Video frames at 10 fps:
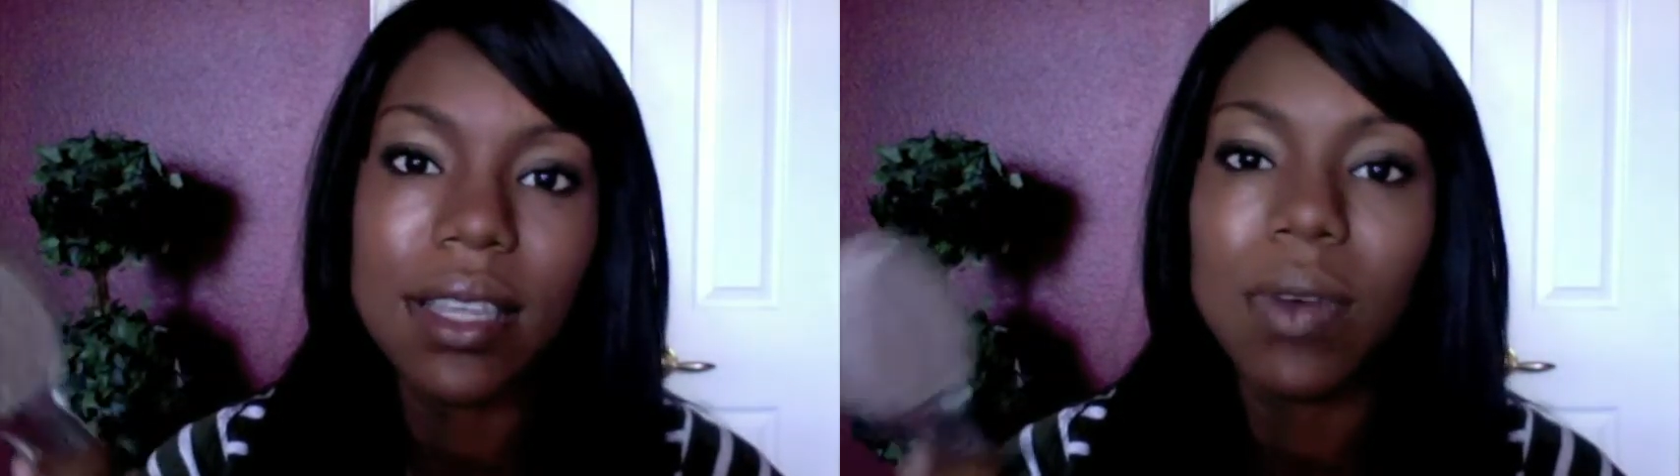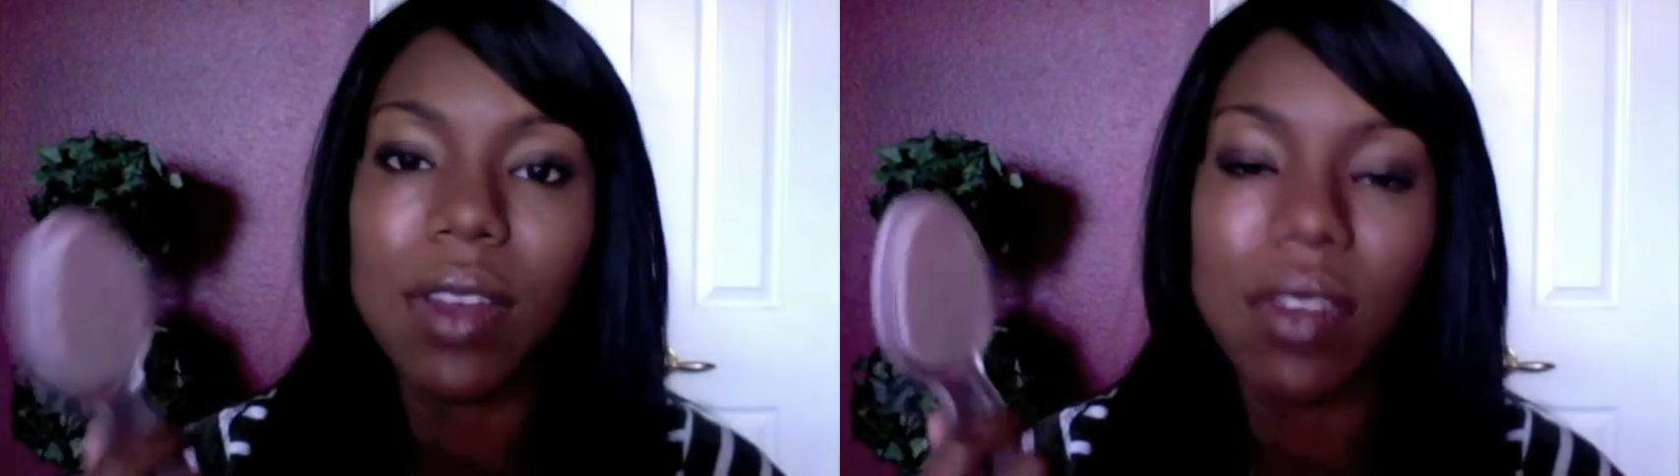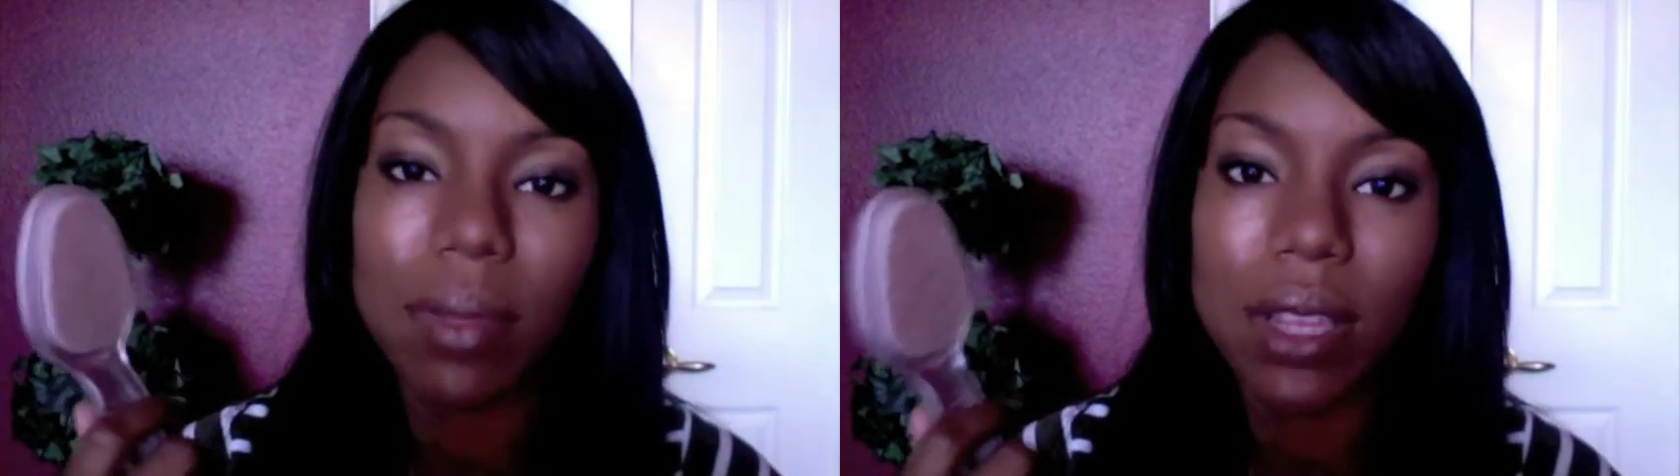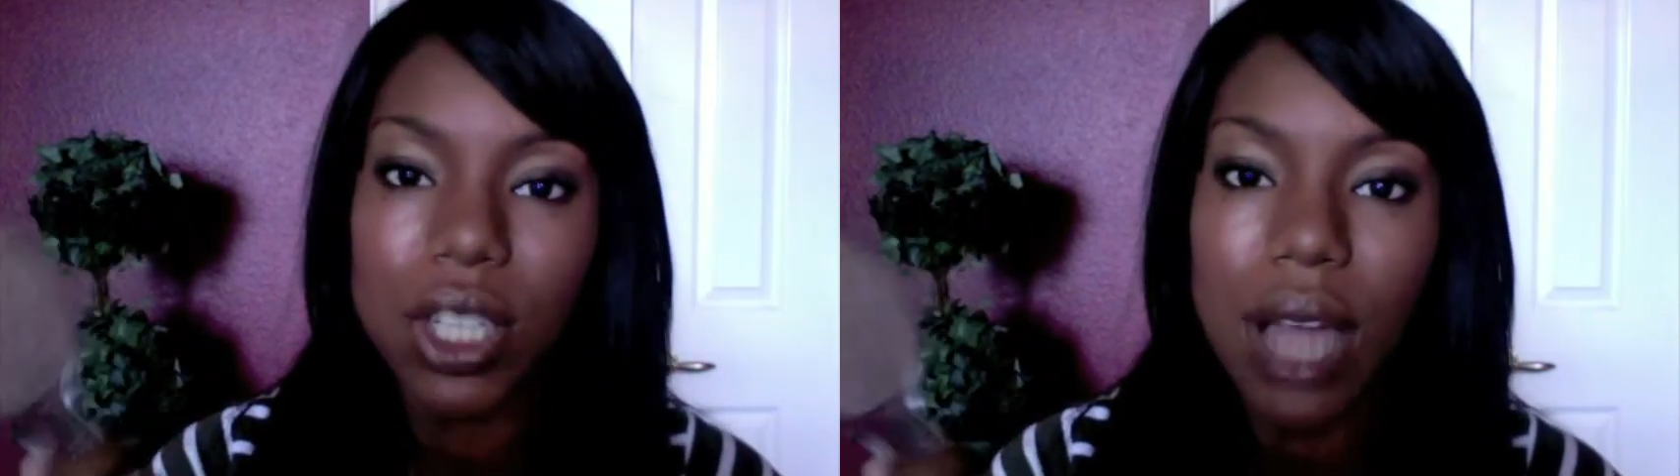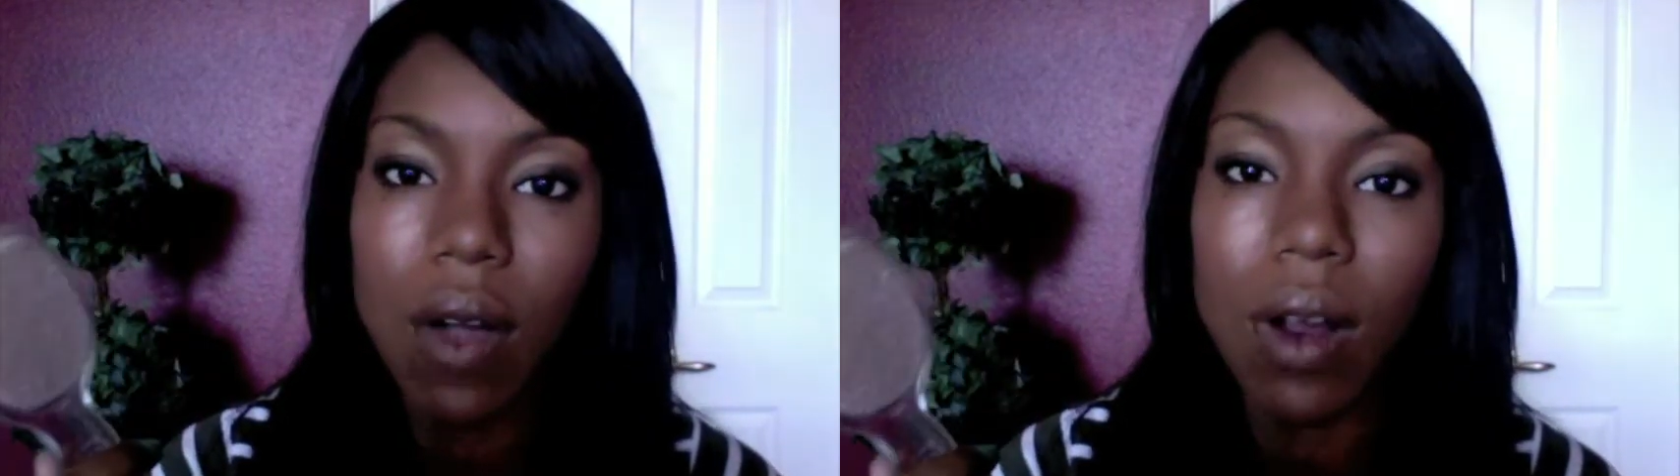whenever I'm in the
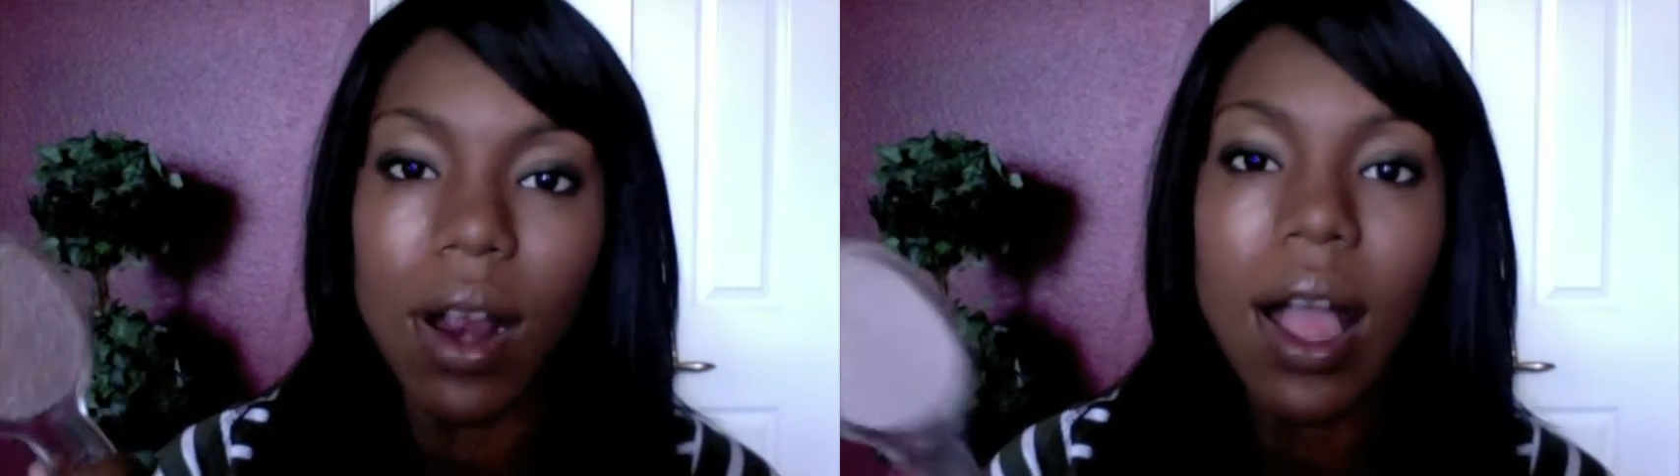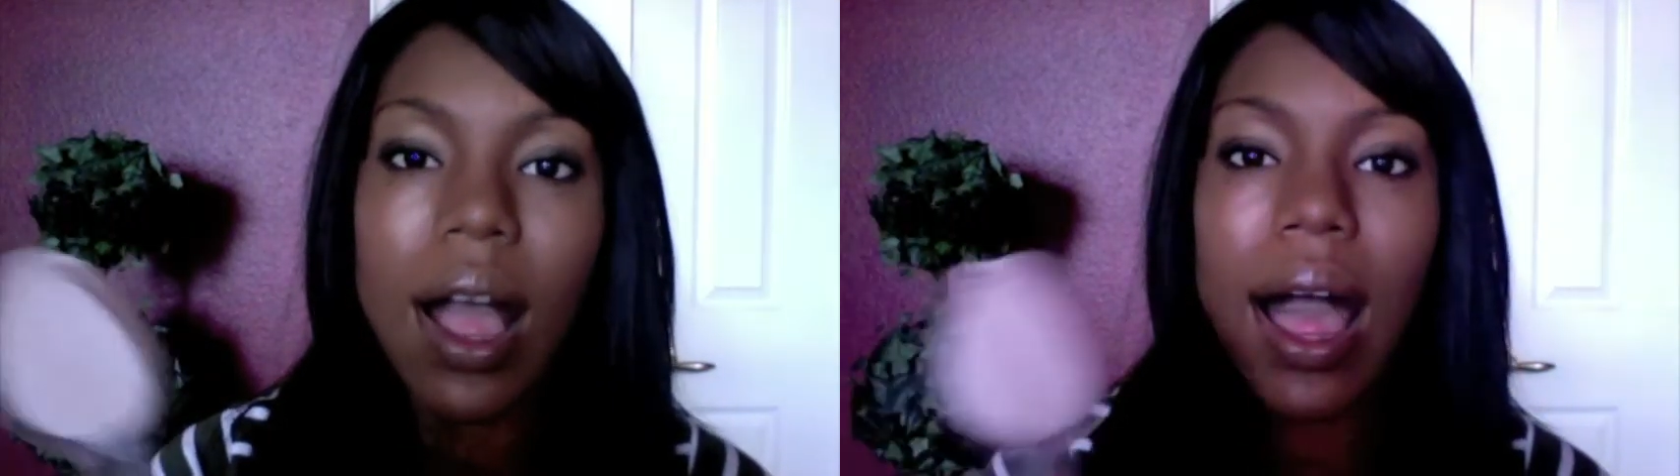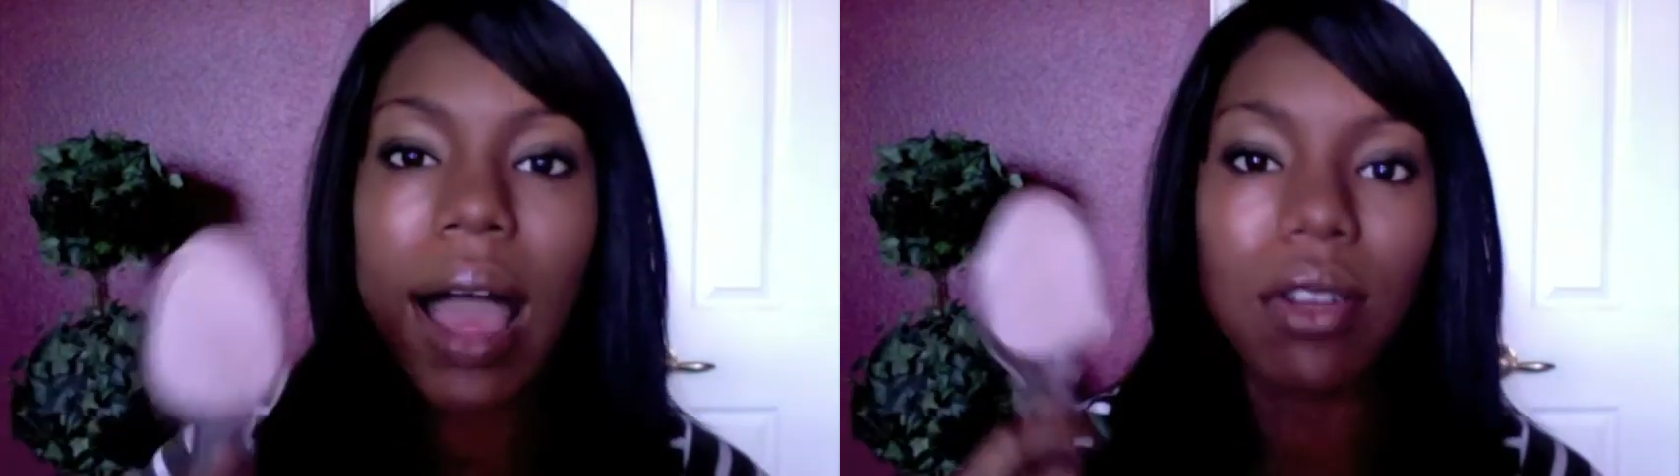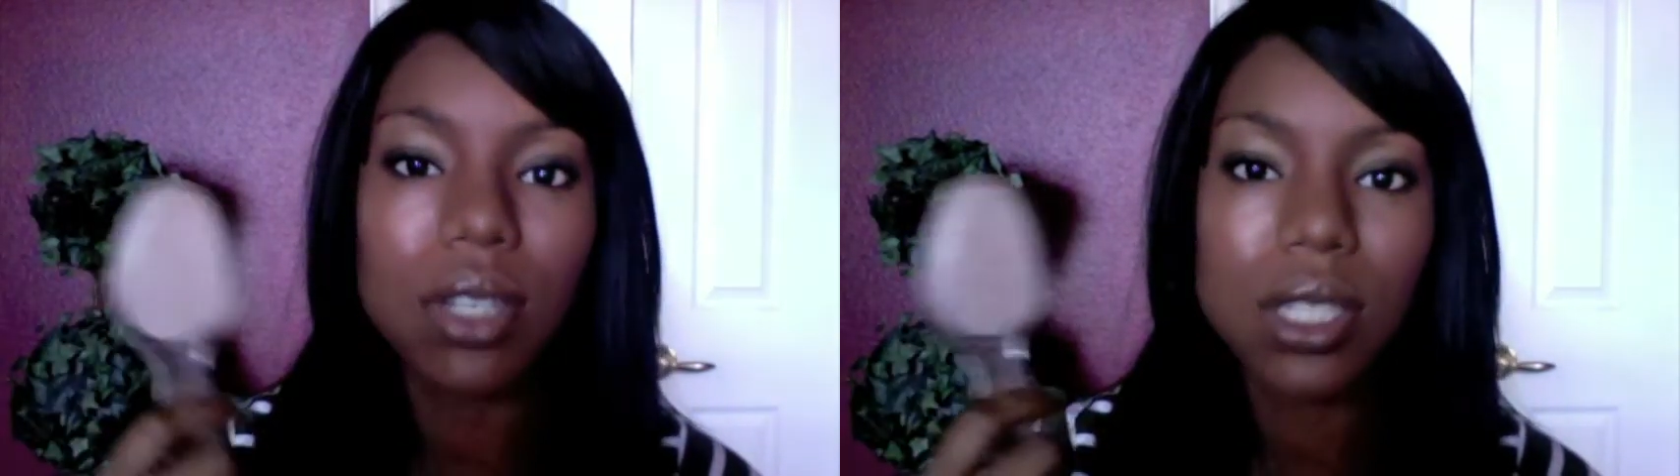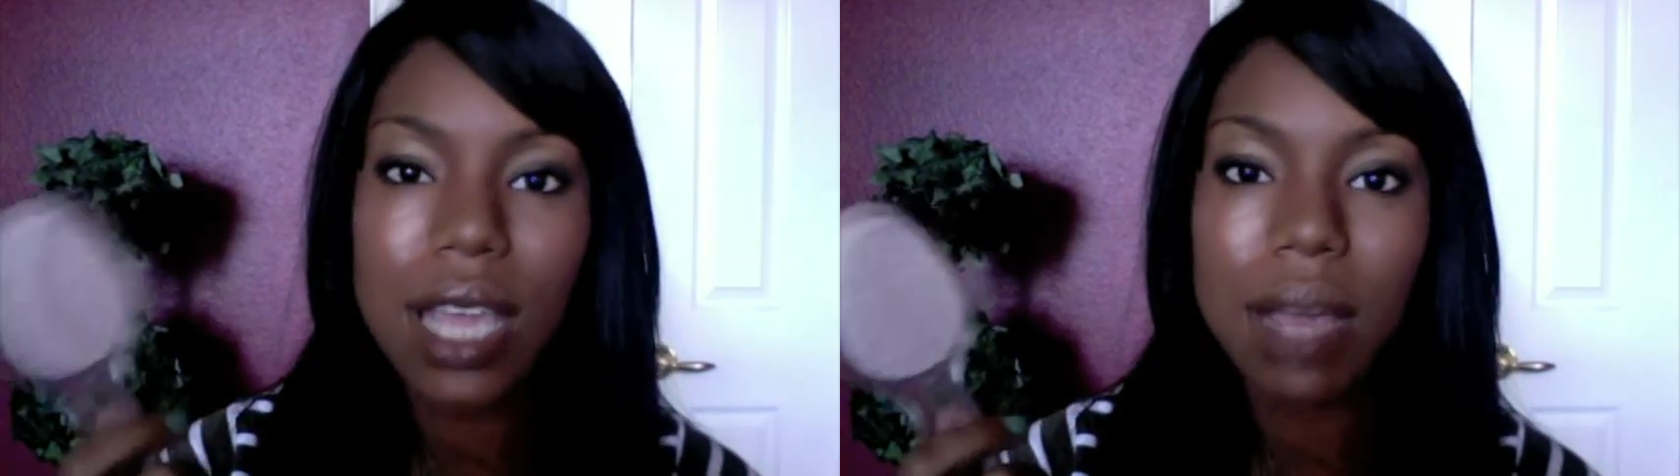shower, I will
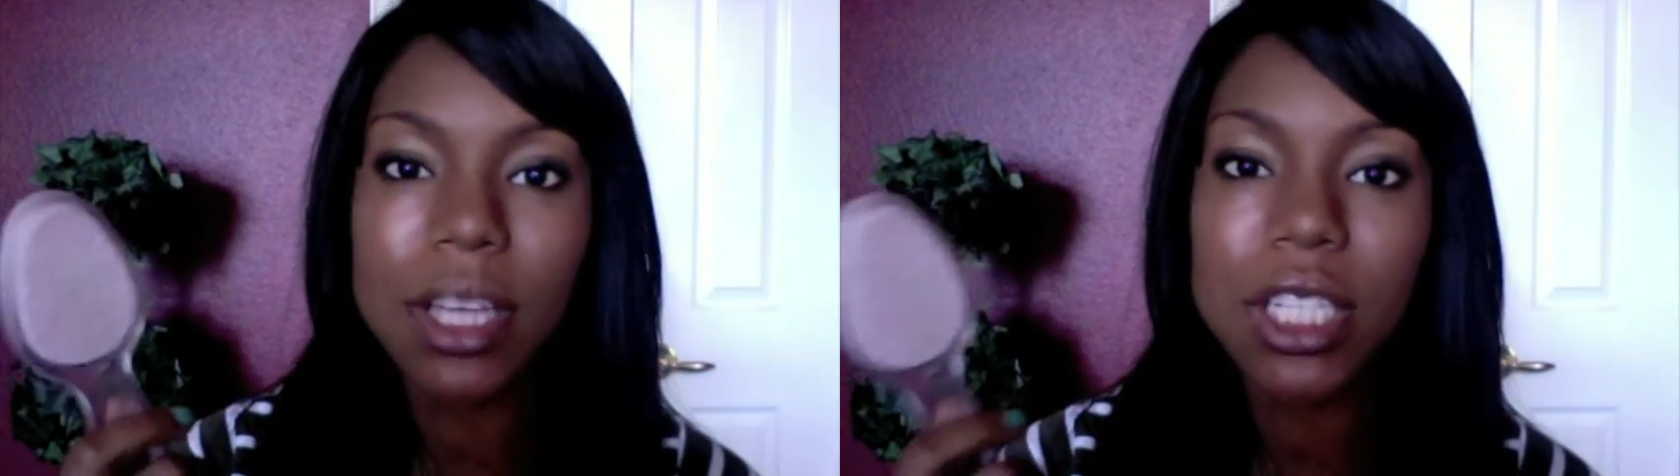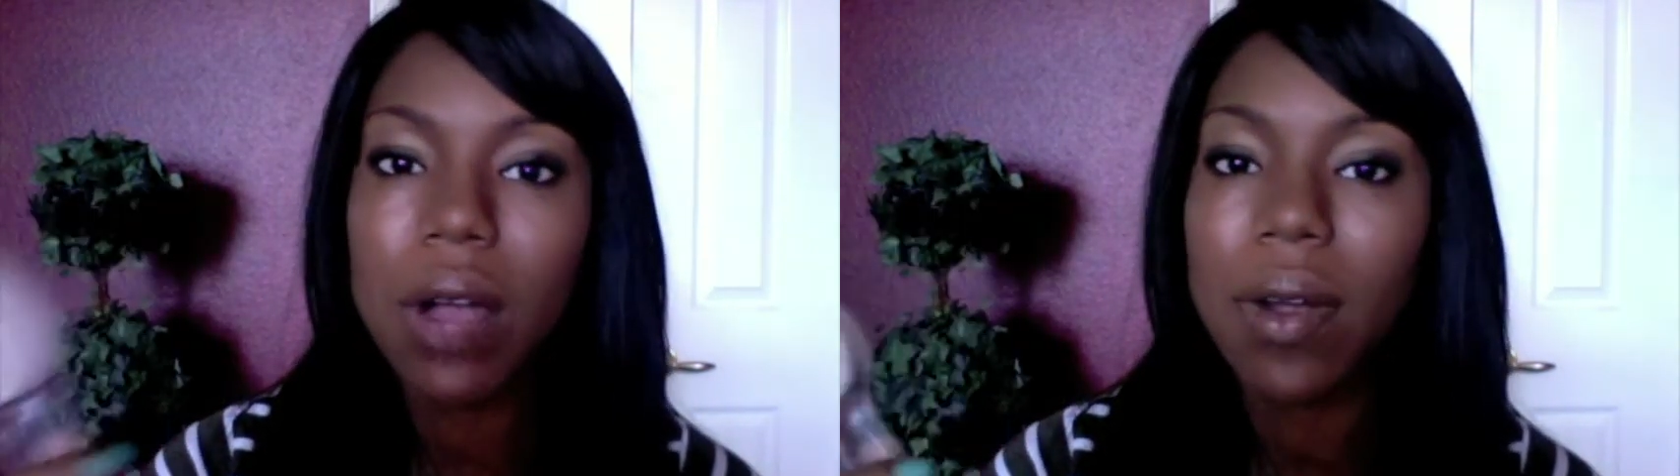just take my shower.